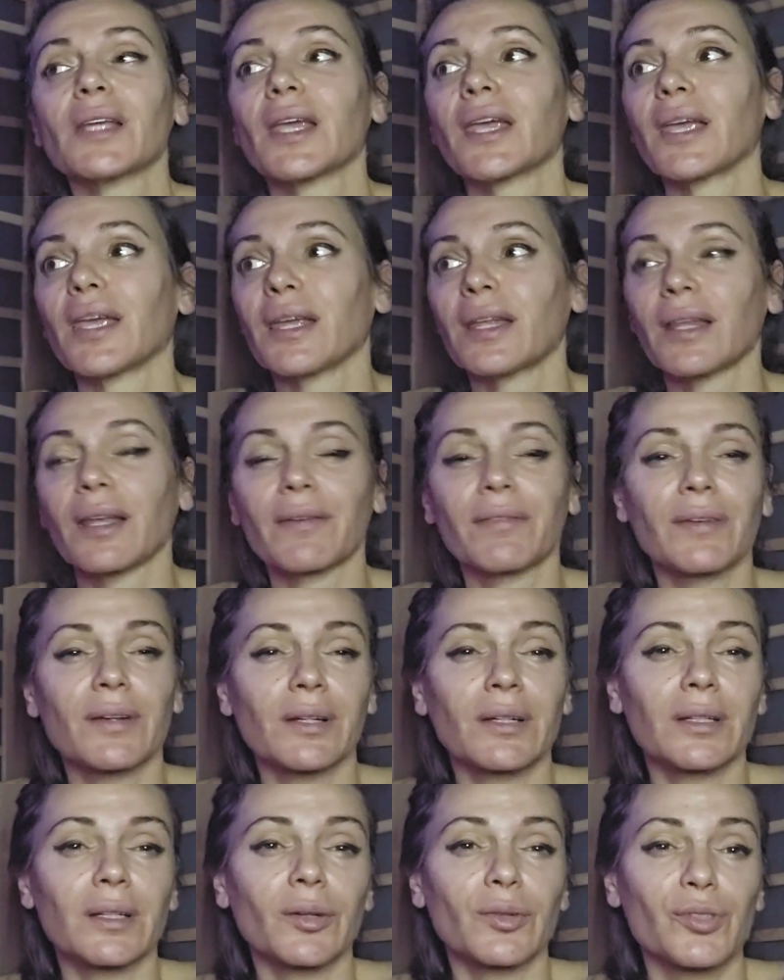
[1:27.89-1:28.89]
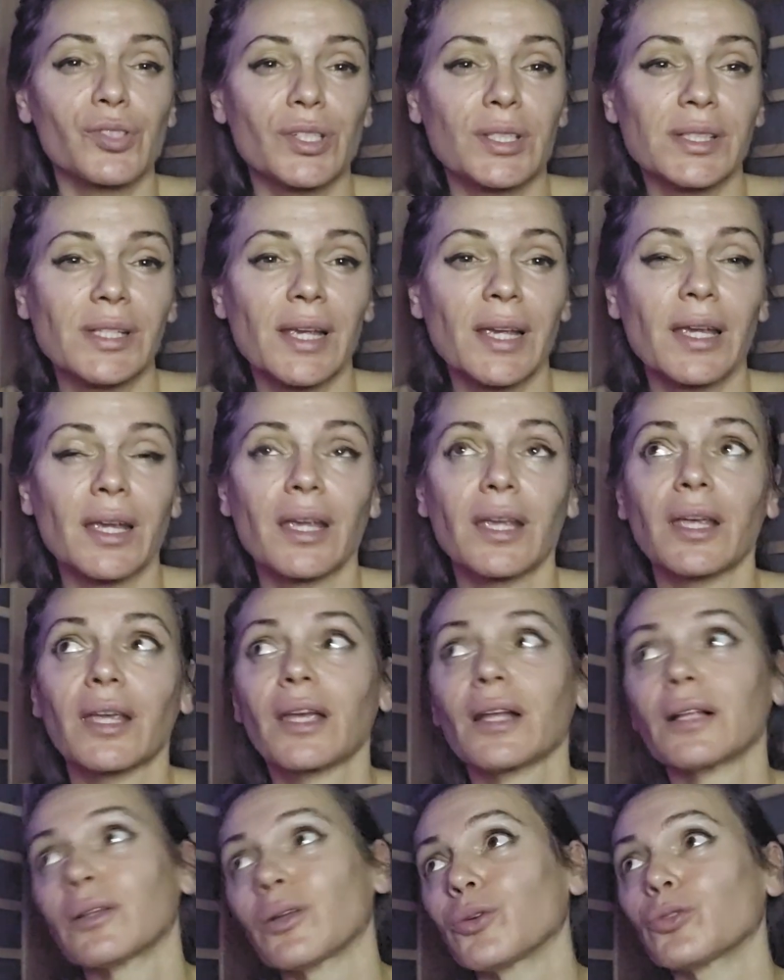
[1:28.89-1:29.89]
and I figured I would just say
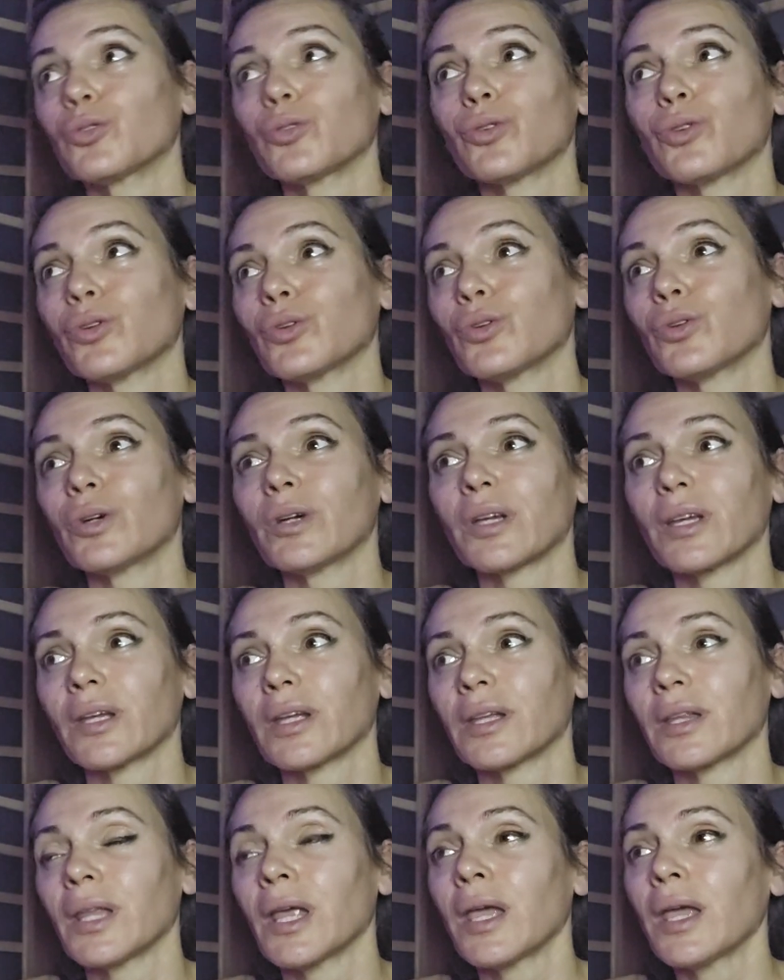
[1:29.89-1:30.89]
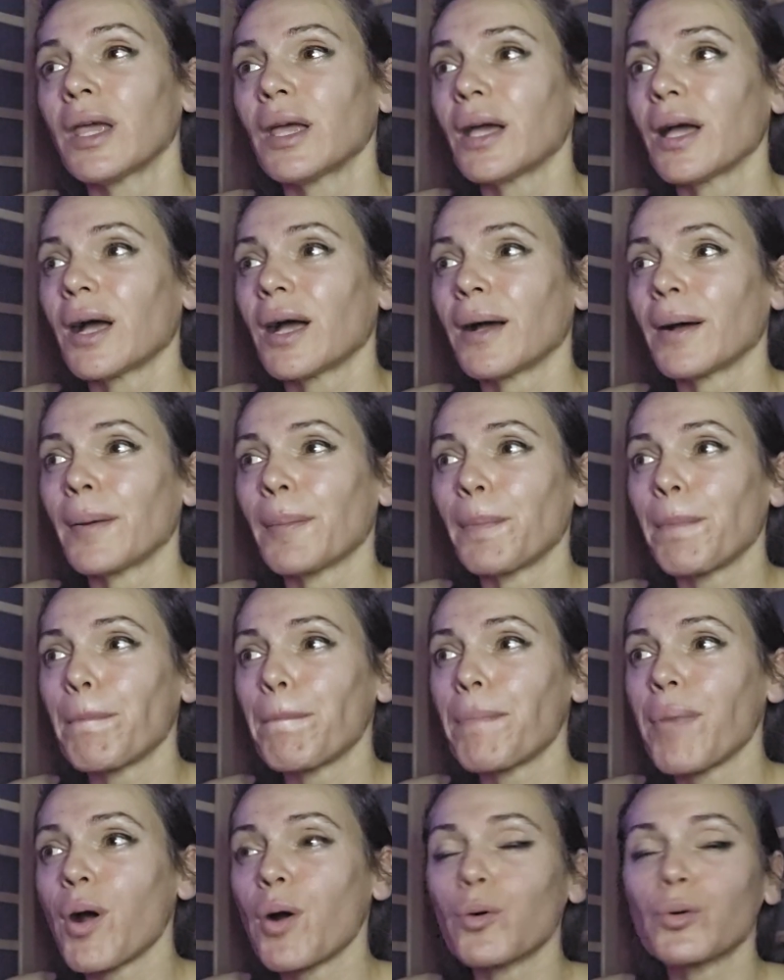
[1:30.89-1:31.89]
hello to you and
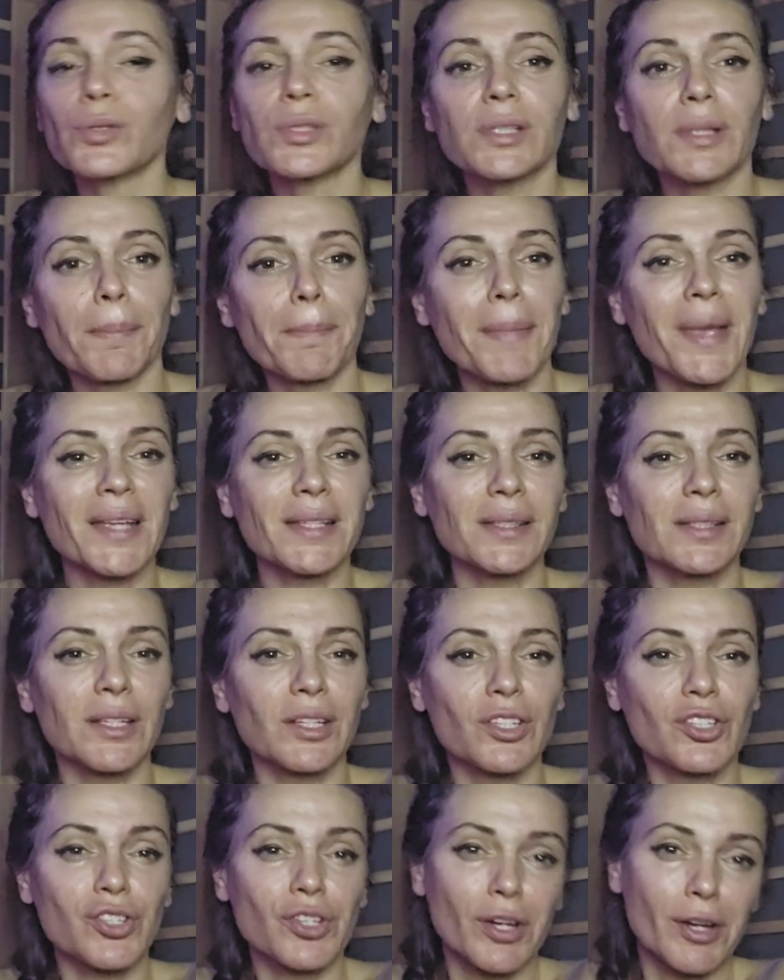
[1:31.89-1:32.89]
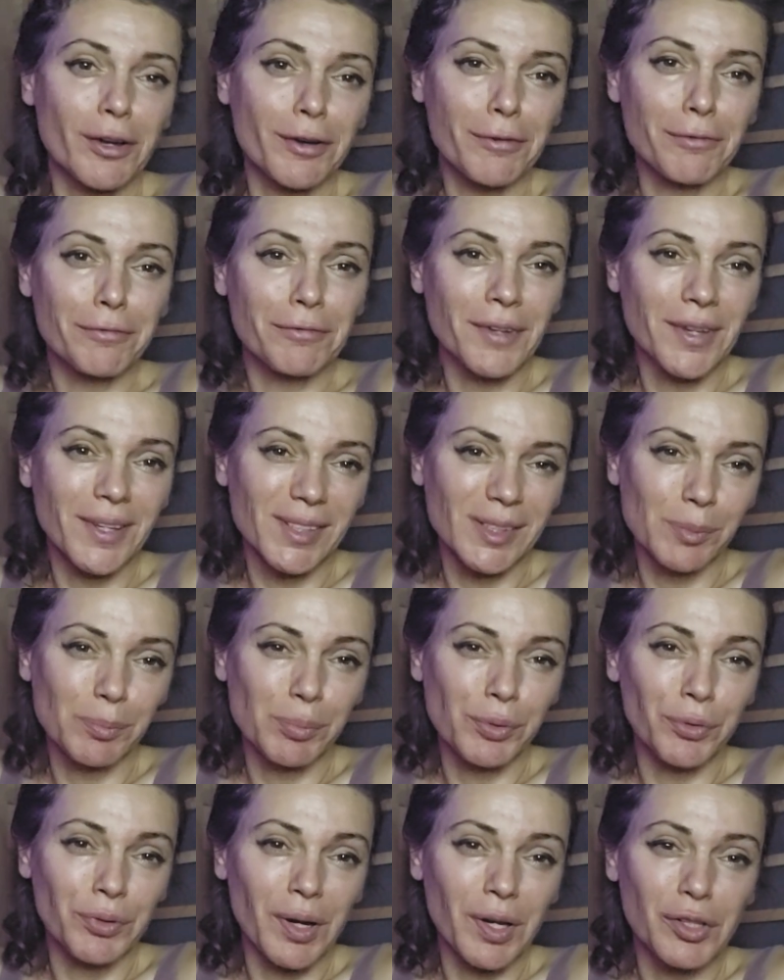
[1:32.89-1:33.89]
post a message of
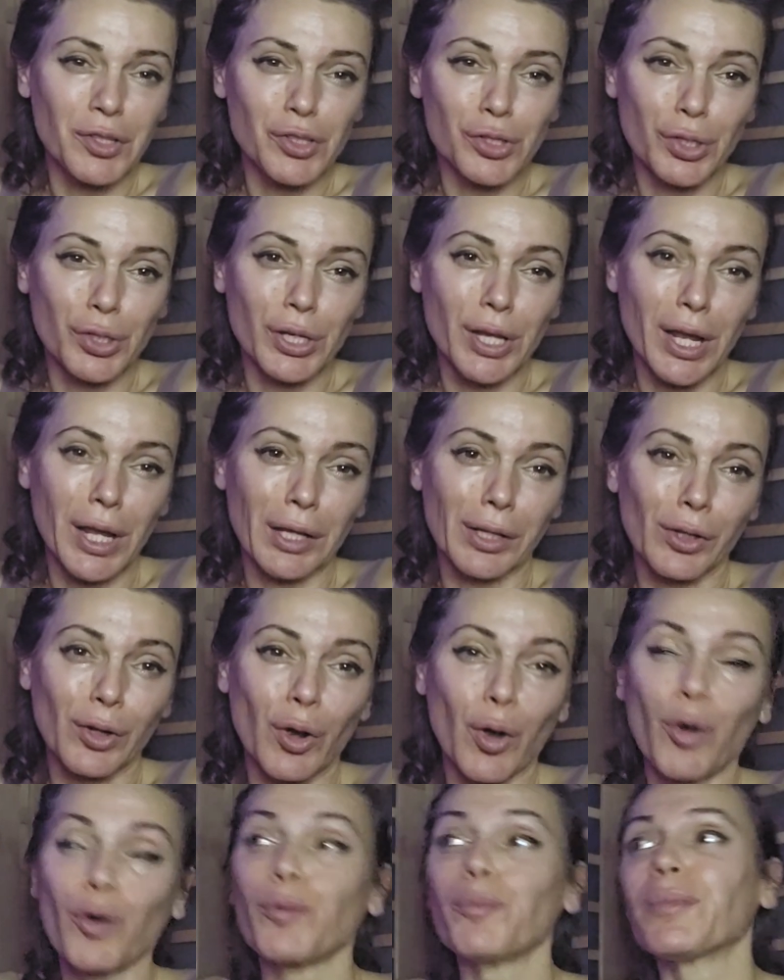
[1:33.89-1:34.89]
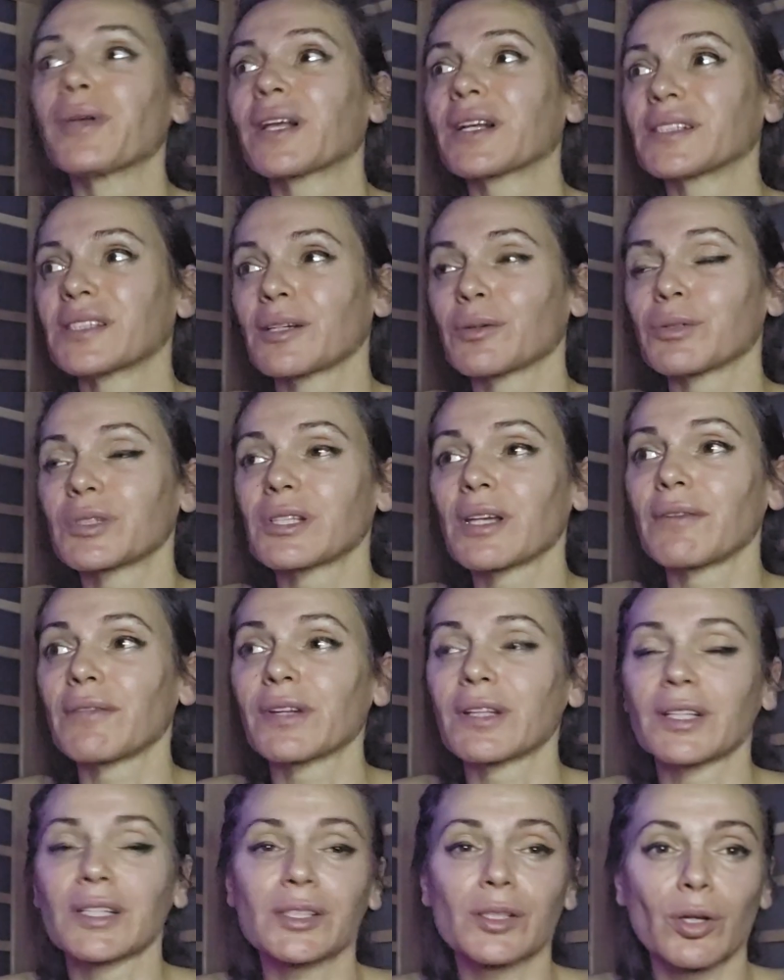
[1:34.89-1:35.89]
inspiration and hope because I was
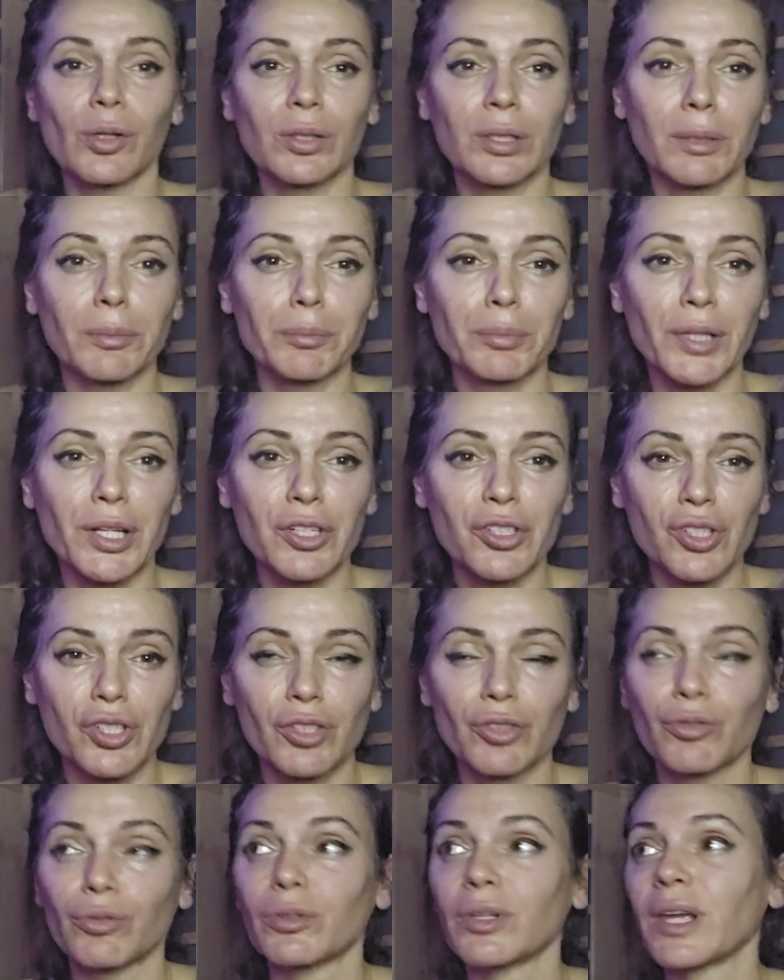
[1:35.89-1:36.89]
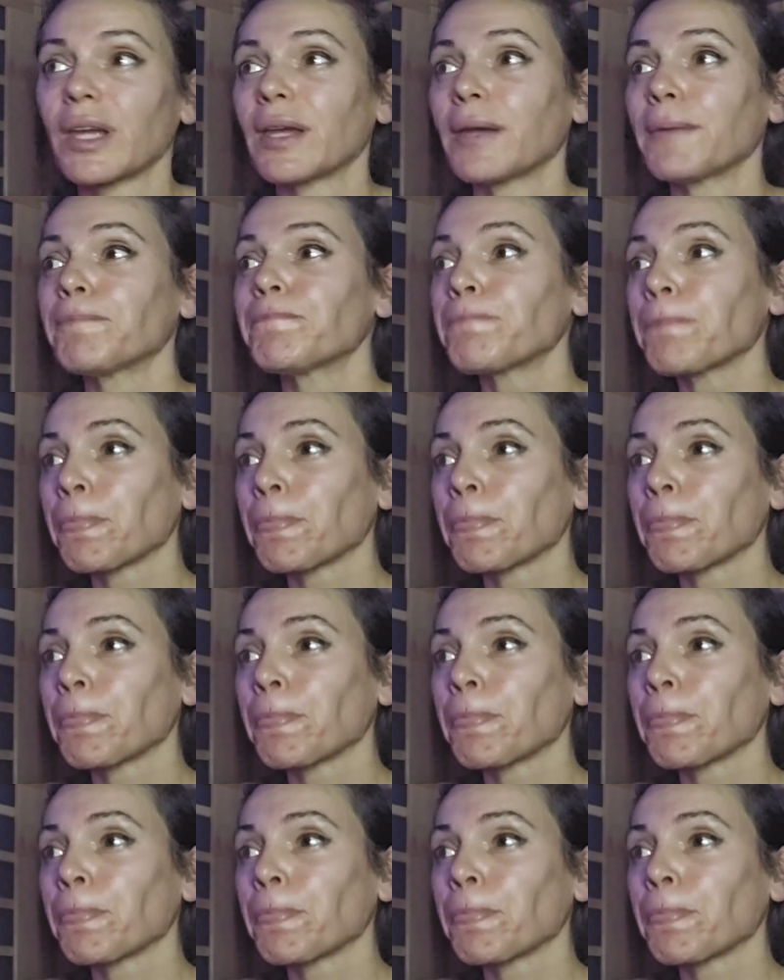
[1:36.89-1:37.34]
having this contemplation today.